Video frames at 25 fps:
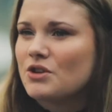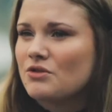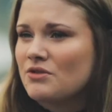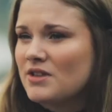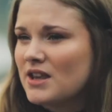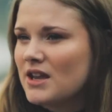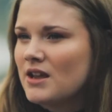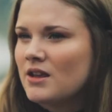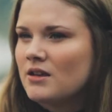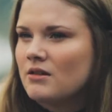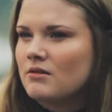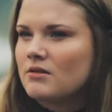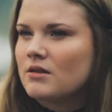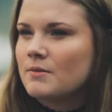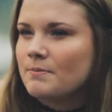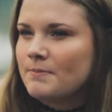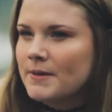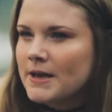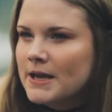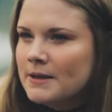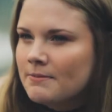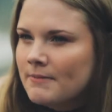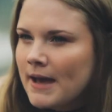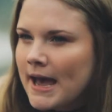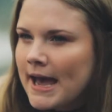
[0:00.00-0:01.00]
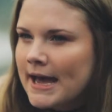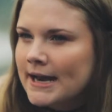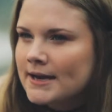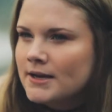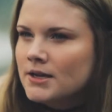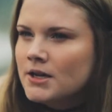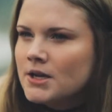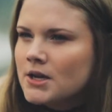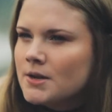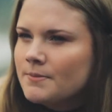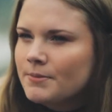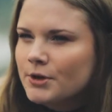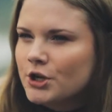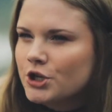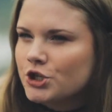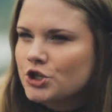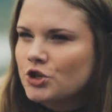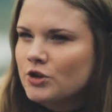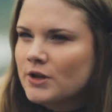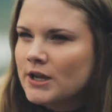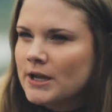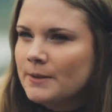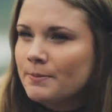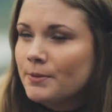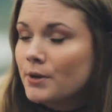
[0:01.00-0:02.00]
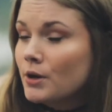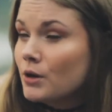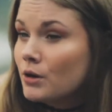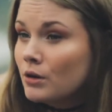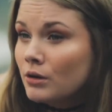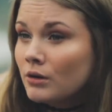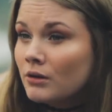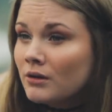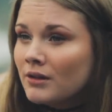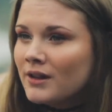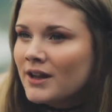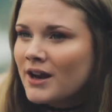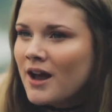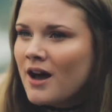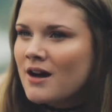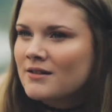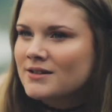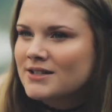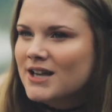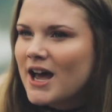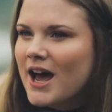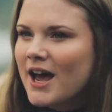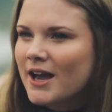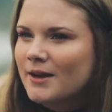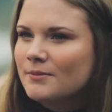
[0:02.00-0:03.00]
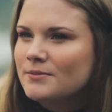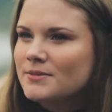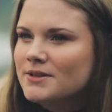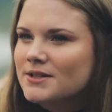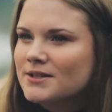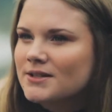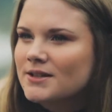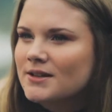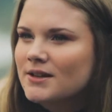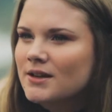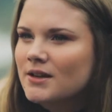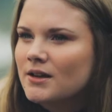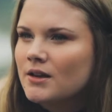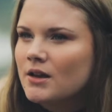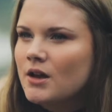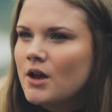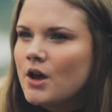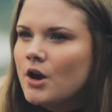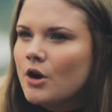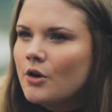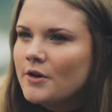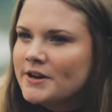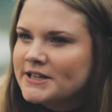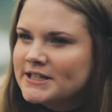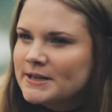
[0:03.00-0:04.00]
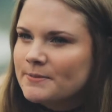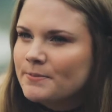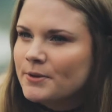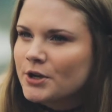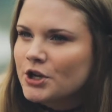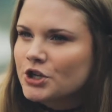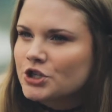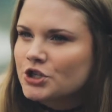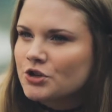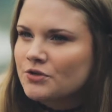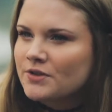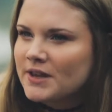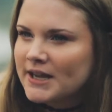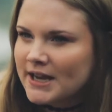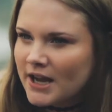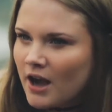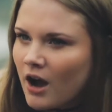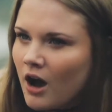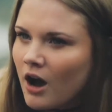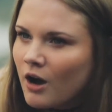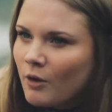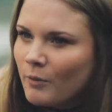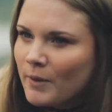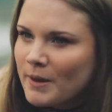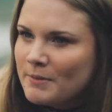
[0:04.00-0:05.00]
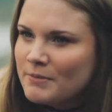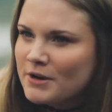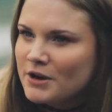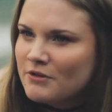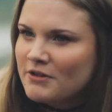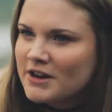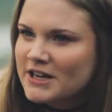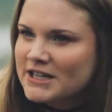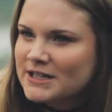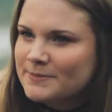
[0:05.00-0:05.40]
You think you're the big man because you keep your cool at all times? Or is it because you think all women are